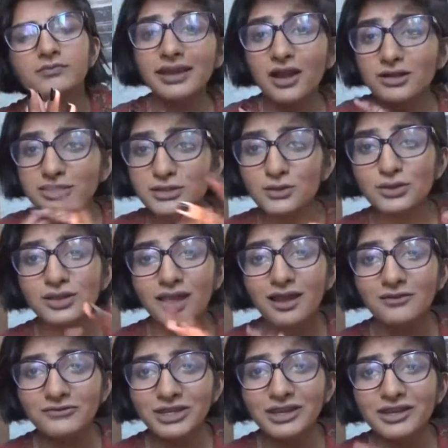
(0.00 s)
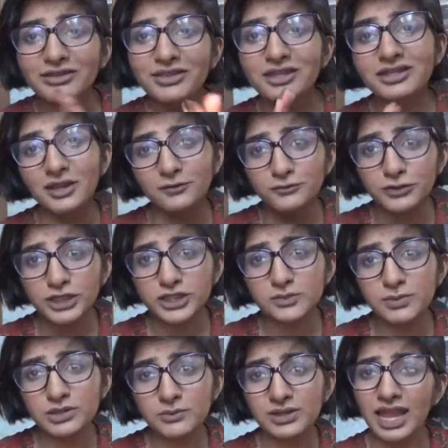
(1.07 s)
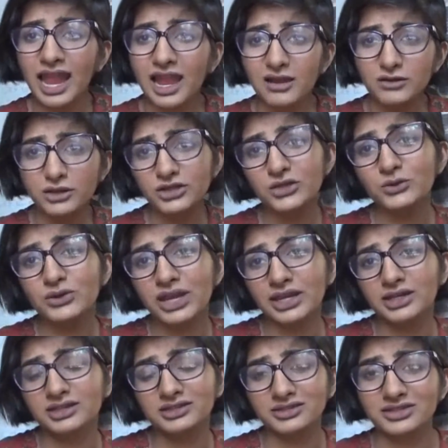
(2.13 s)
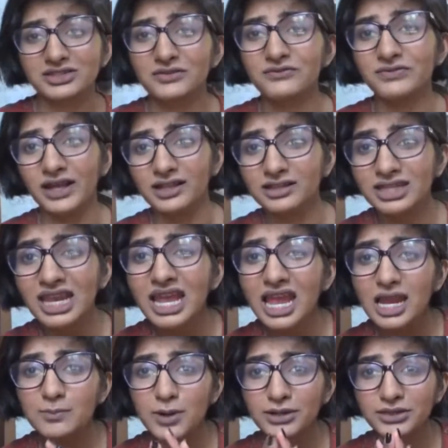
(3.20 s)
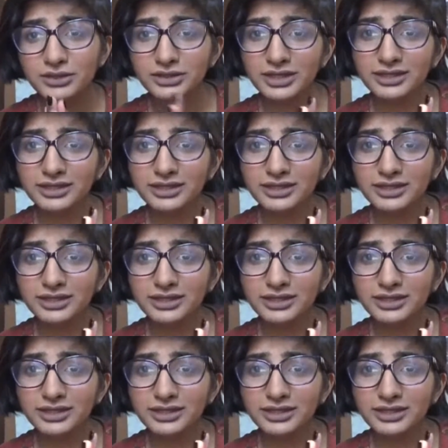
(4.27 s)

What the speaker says: I also loved the difference between how the two characters felt about their